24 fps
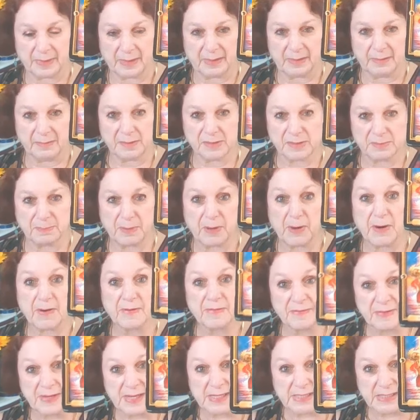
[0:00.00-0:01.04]
It was
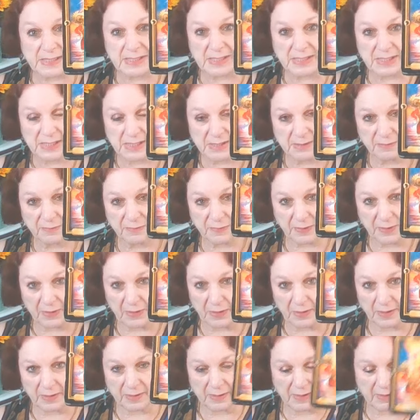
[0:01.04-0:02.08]
perfect for
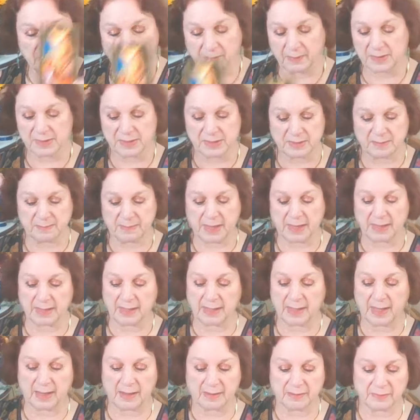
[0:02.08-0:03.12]
her. It wasn't about
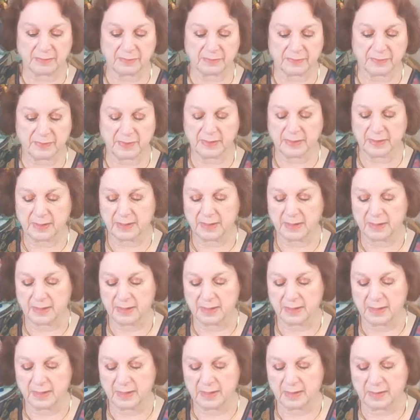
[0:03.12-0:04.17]
love
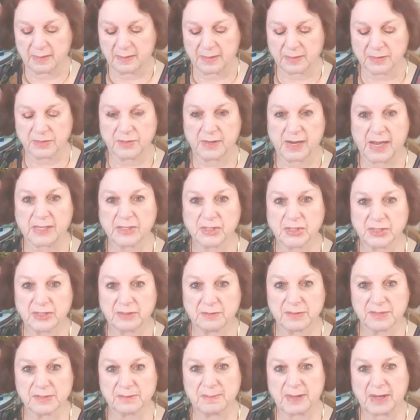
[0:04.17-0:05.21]
or attraction. It
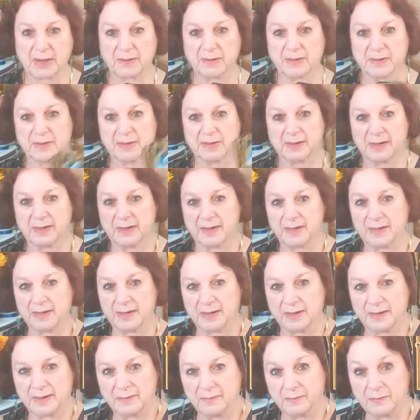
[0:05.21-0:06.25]
was about
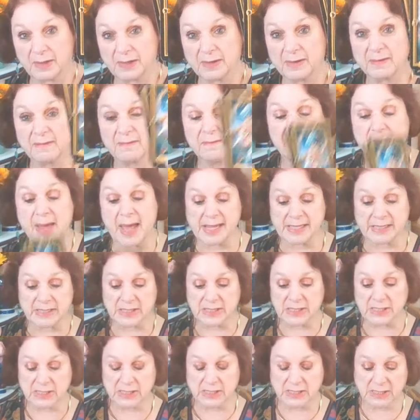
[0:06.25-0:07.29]
what it
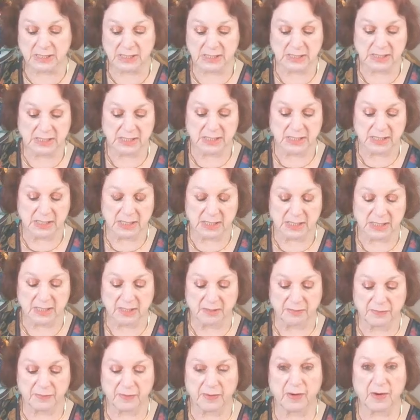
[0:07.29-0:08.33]
meant
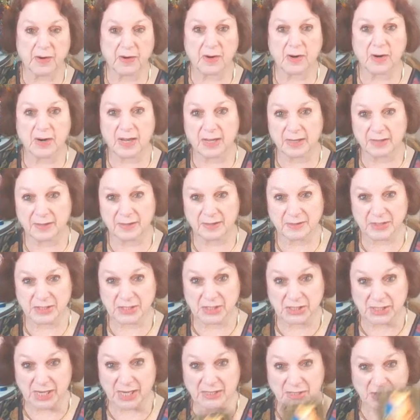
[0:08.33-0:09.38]
for her and her
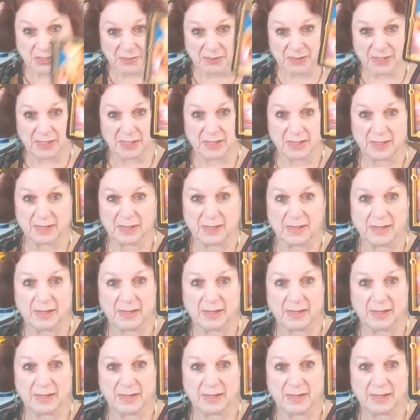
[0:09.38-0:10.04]
trajectory.